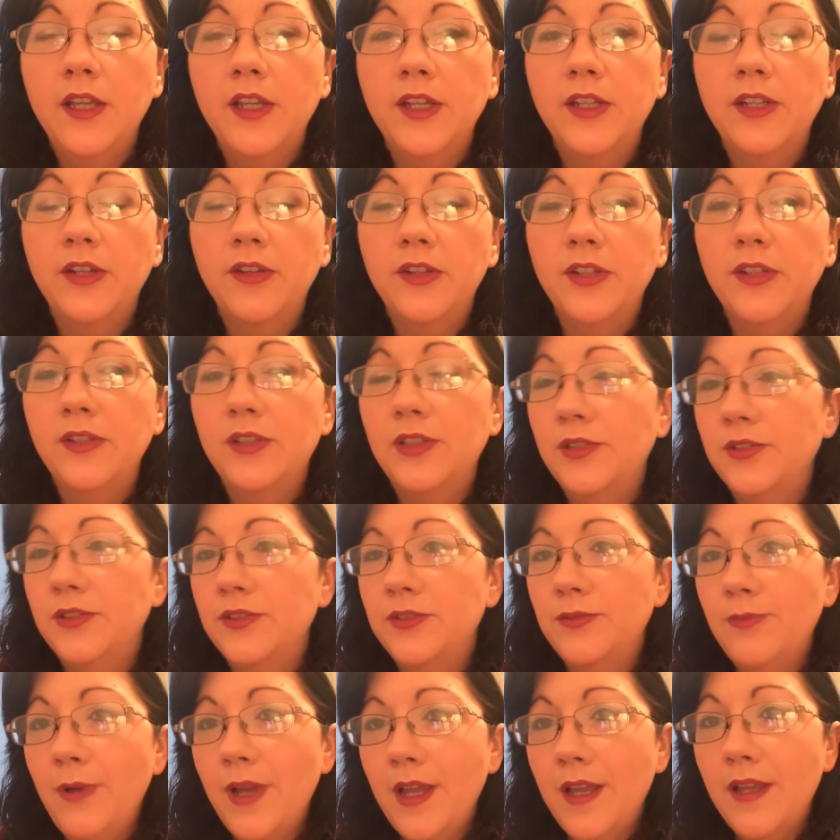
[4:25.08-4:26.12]
you know, you
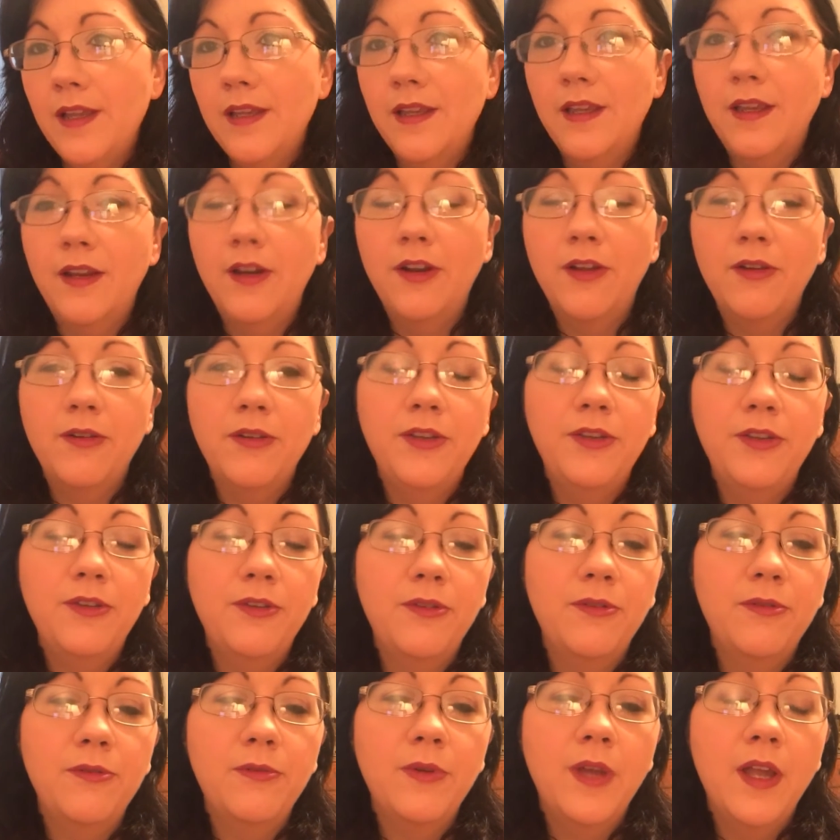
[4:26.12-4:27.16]
lose weight, you know,
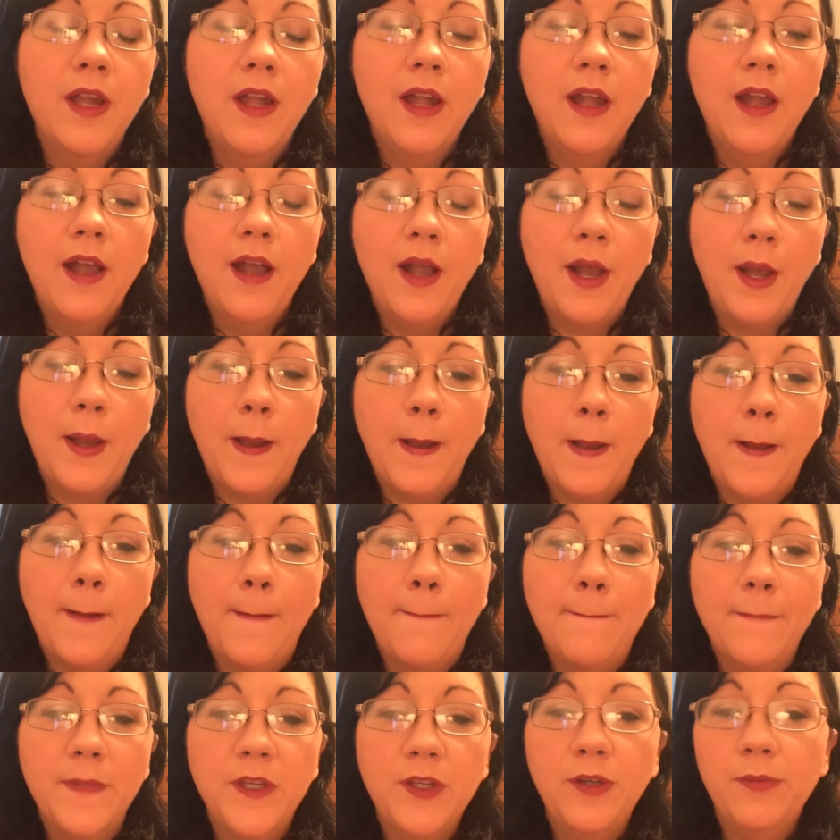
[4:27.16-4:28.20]
you,
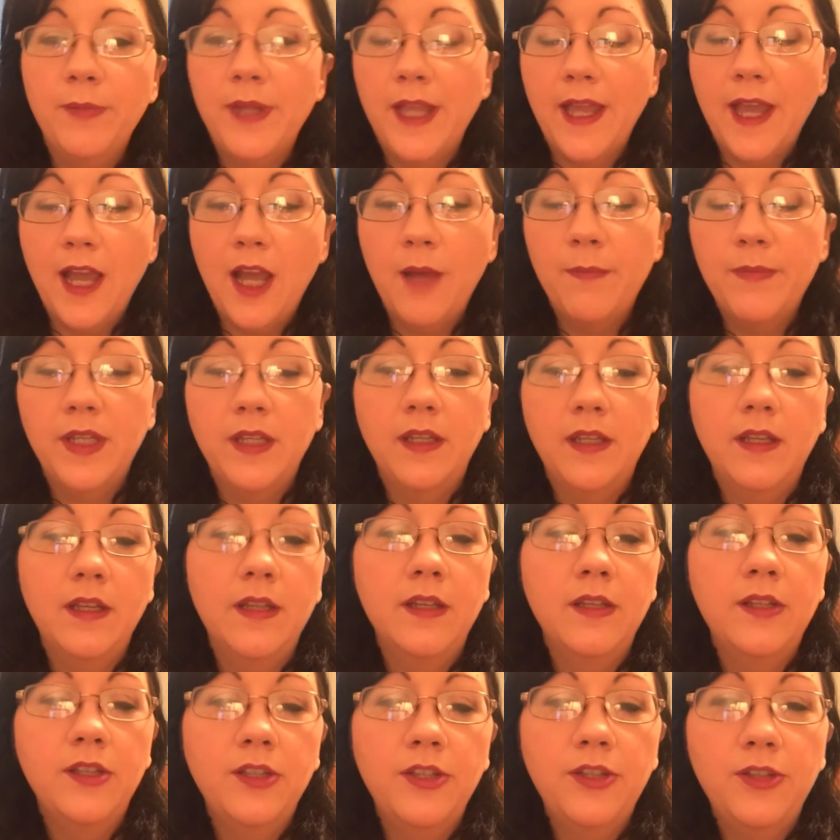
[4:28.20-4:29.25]
um, you'll be happy.
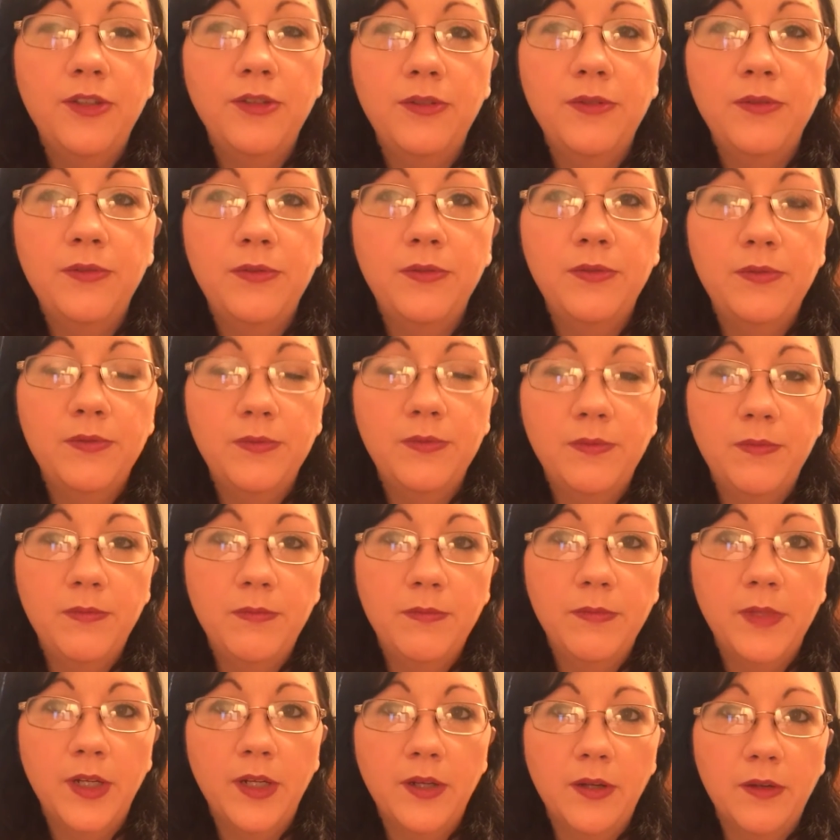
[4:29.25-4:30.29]
You,
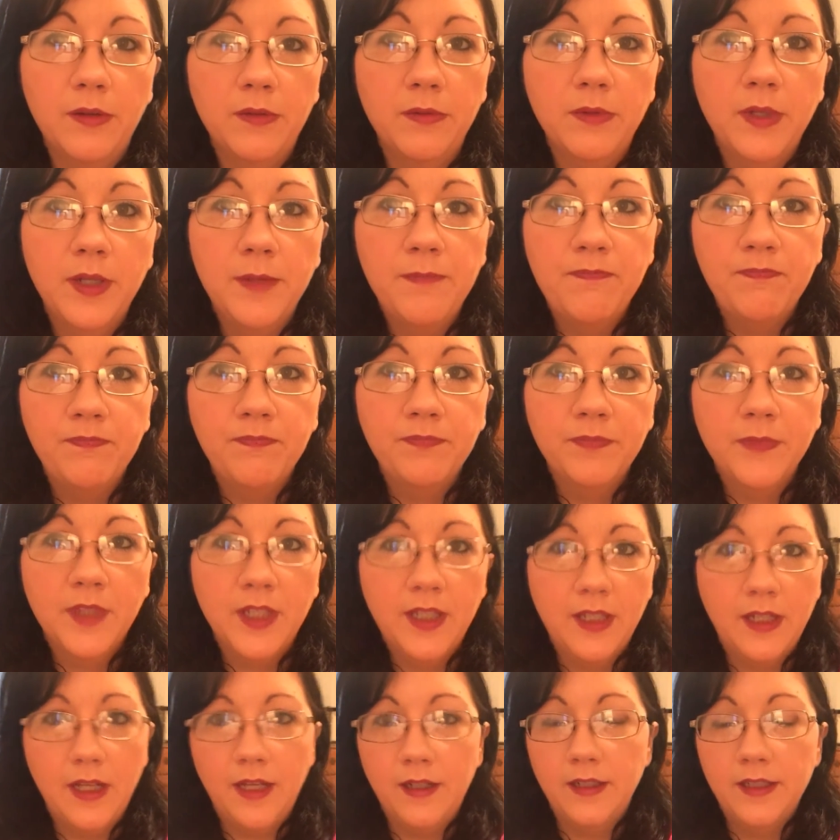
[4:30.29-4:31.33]
you know,
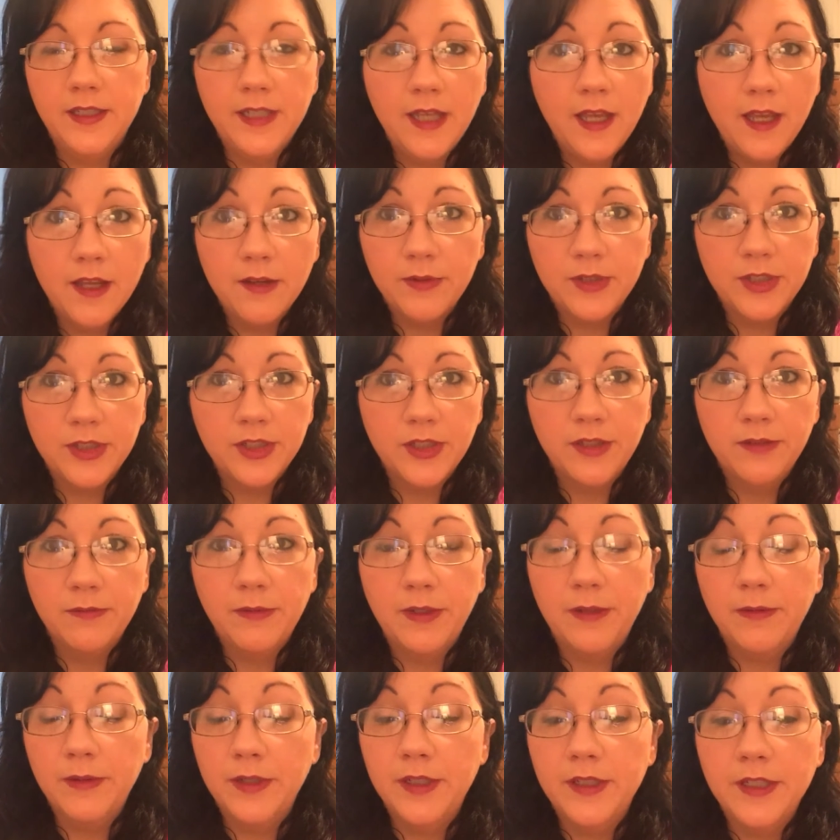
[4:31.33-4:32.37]
get out of debt, which
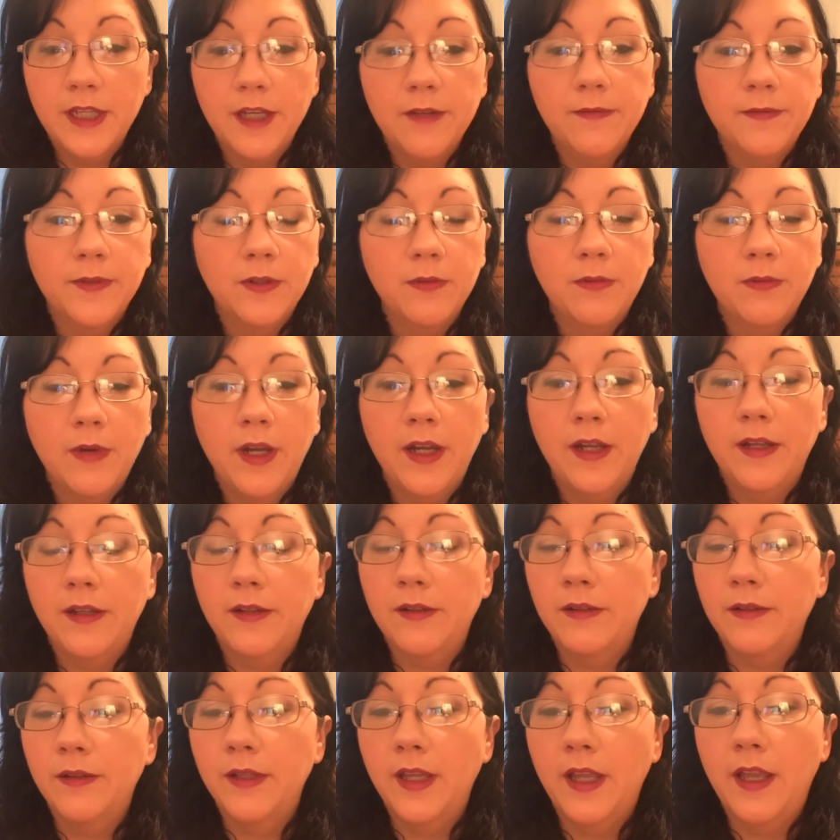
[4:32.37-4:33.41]
we were in debt for a
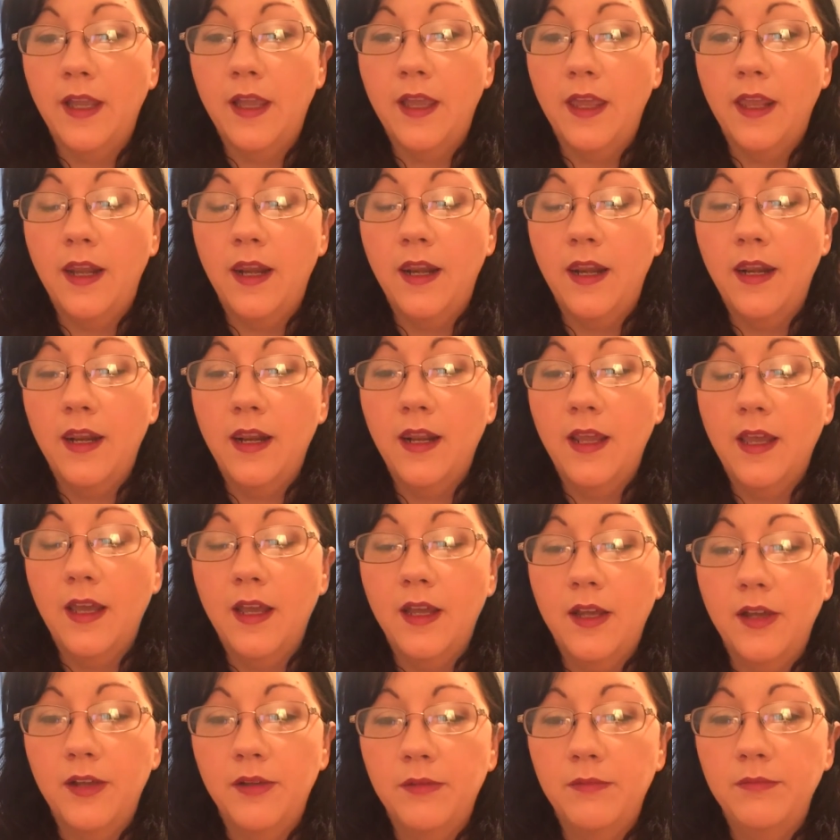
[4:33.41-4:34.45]
while. And,
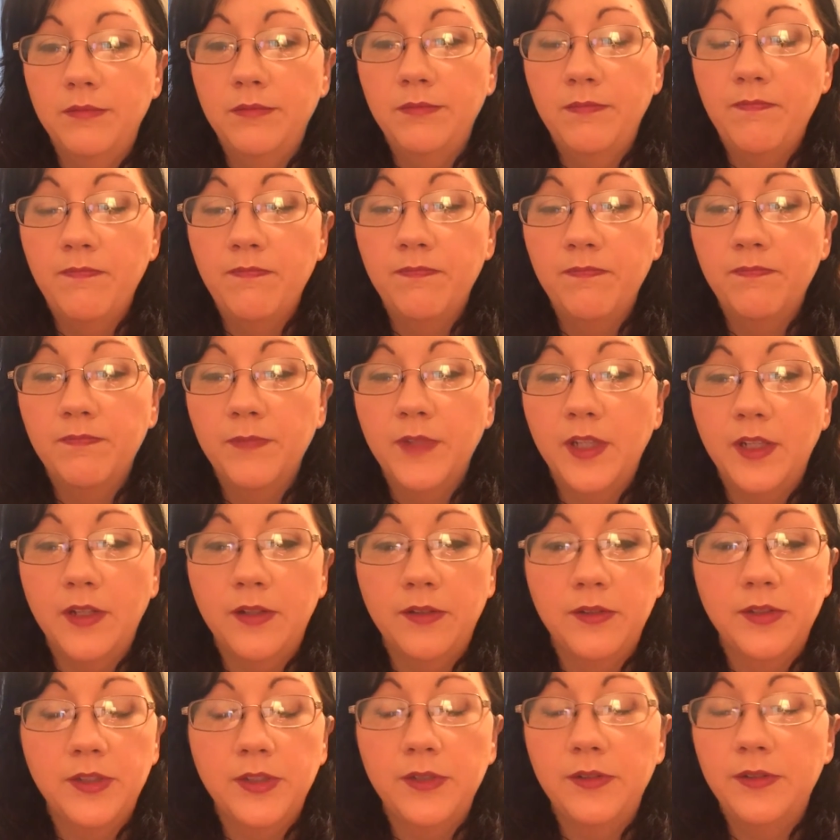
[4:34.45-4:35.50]
um, you
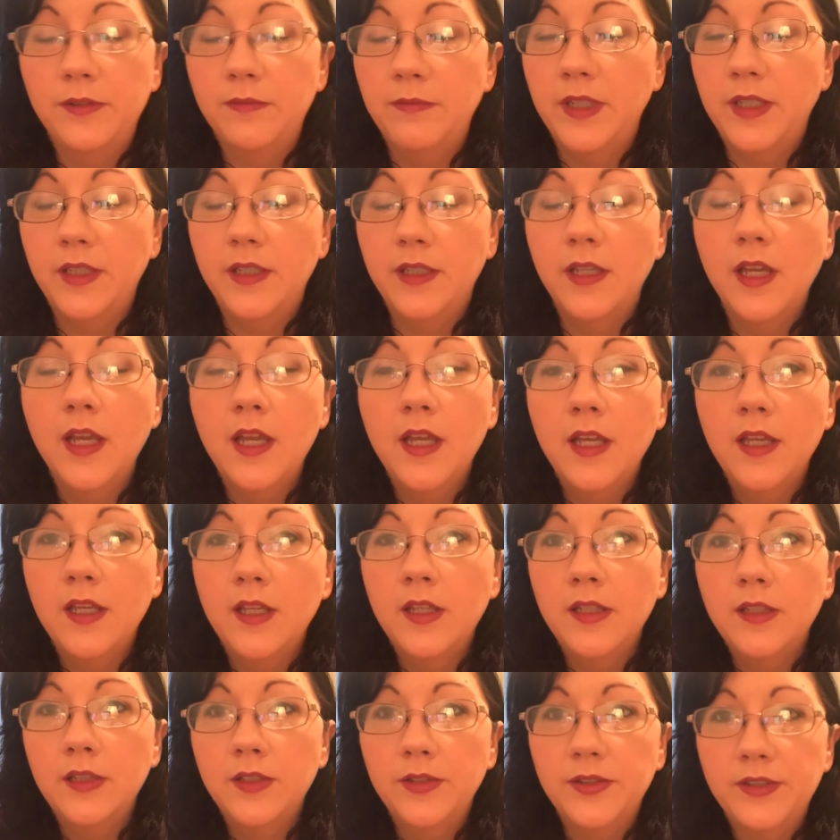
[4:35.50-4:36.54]
know, due to me
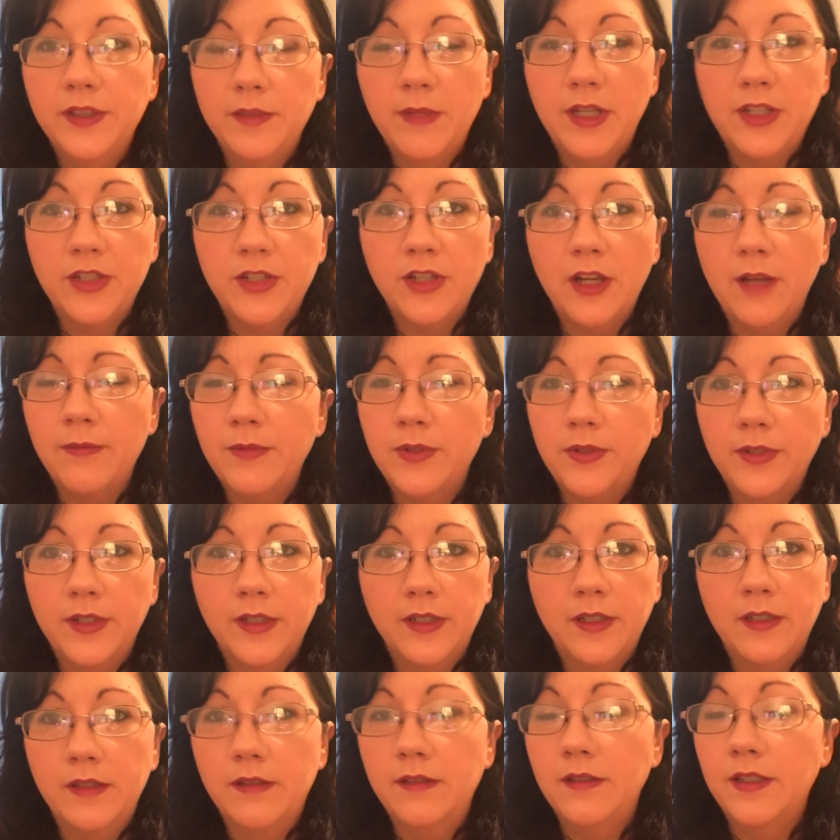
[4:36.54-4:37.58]
losing my job
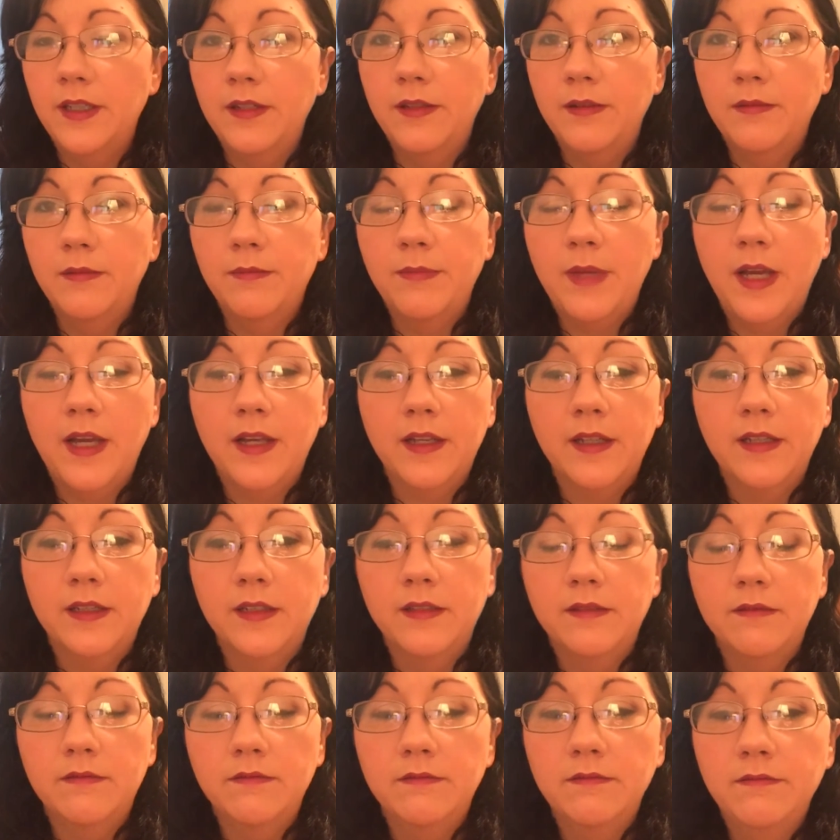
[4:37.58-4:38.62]
during the, you know, back
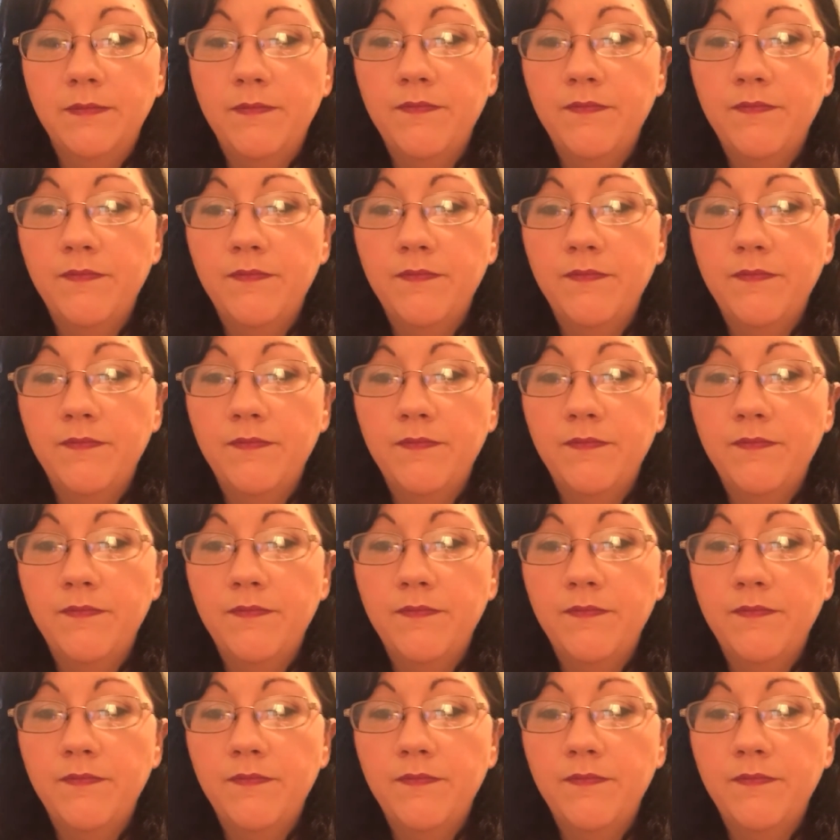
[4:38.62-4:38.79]
in